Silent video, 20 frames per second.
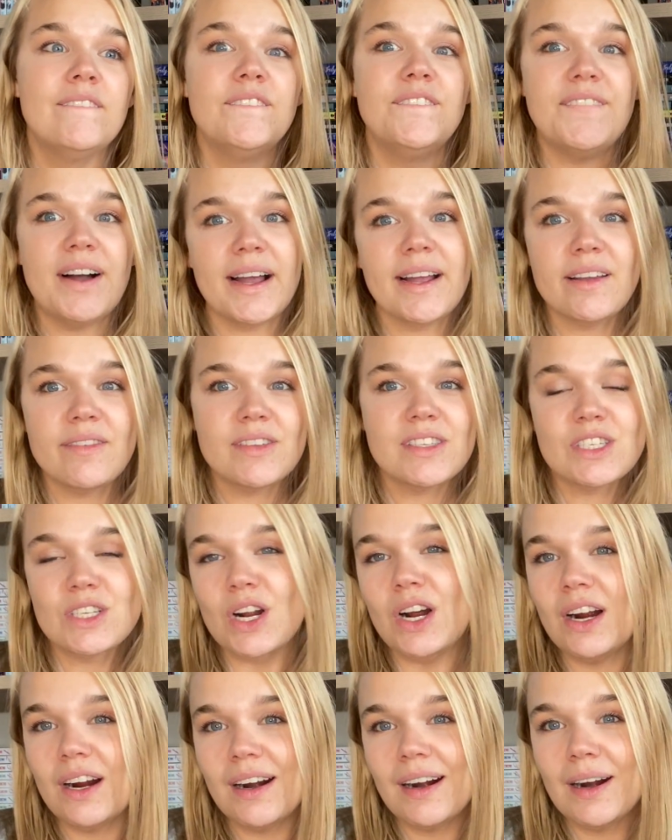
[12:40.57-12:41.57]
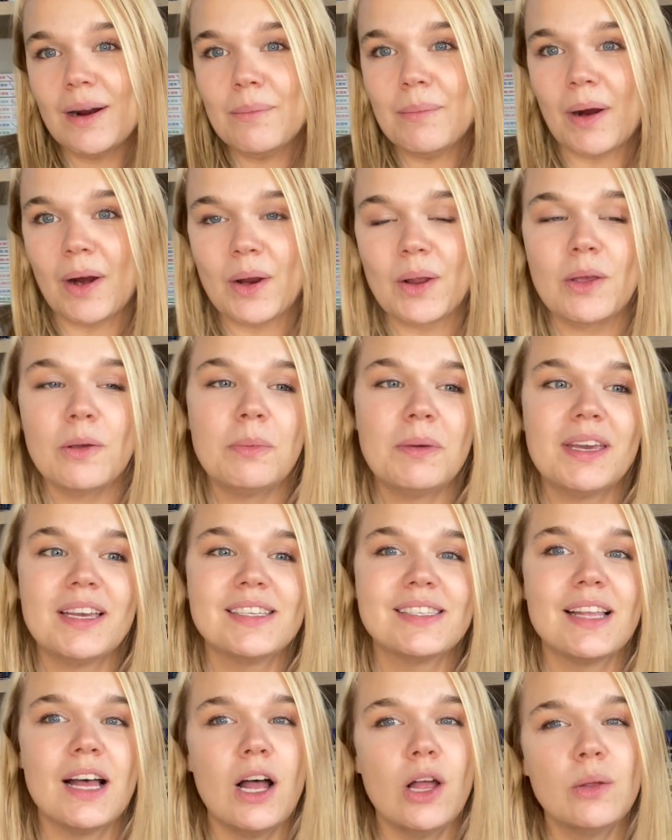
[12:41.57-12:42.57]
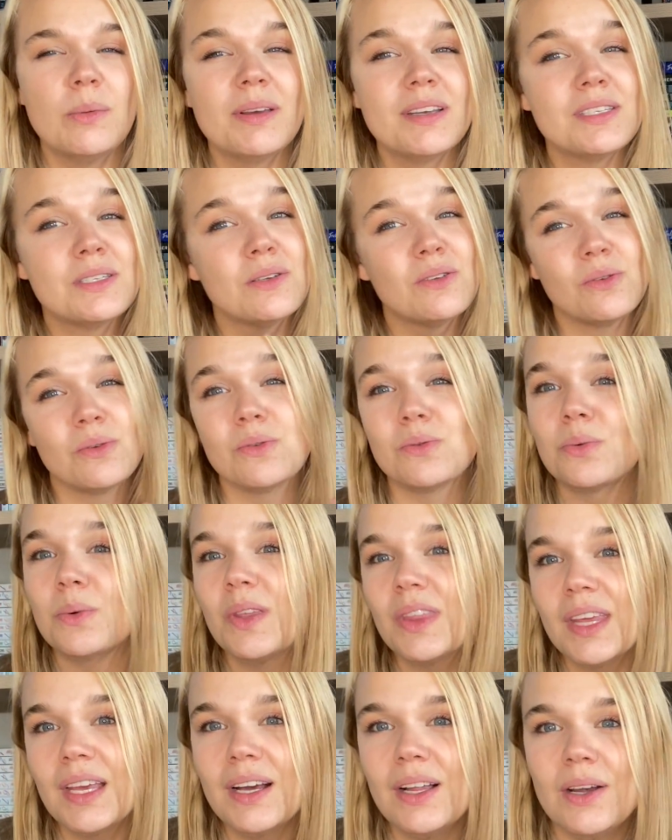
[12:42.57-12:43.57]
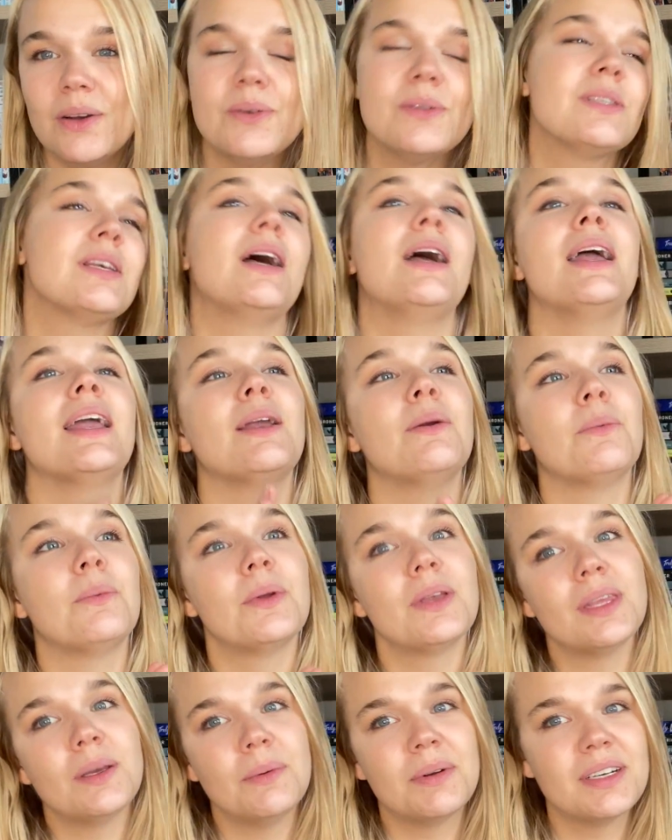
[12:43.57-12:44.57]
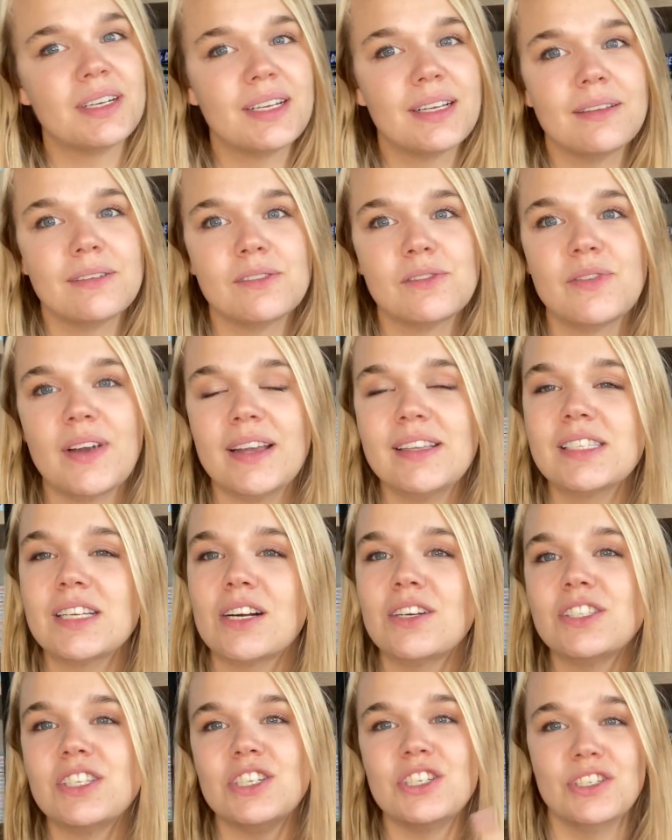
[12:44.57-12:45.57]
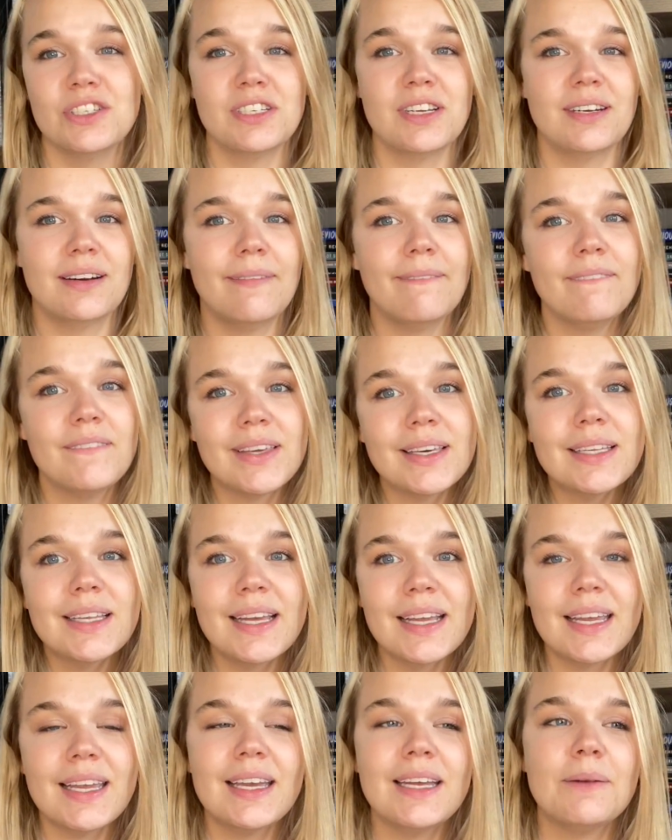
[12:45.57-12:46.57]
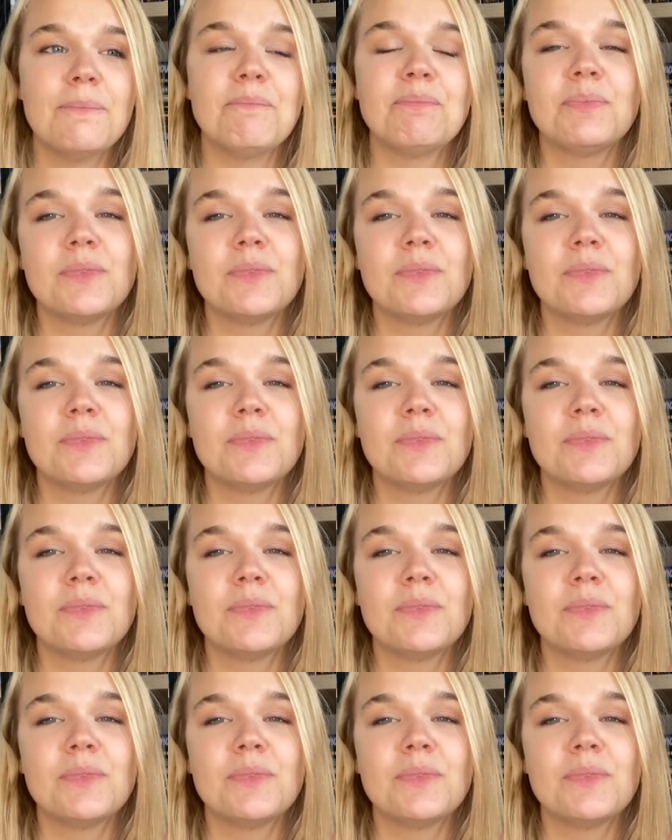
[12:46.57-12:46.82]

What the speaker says: 5-star mark because The Hollow Places was really close. I really wanted to give them 5 stars. It just didn't feel like it.